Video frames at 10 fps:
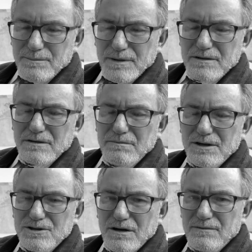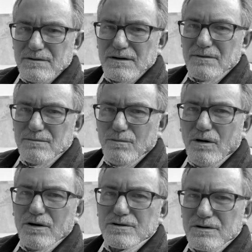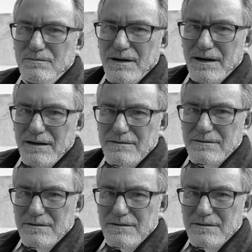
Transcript: I picked up my shovel and I walked to the mine.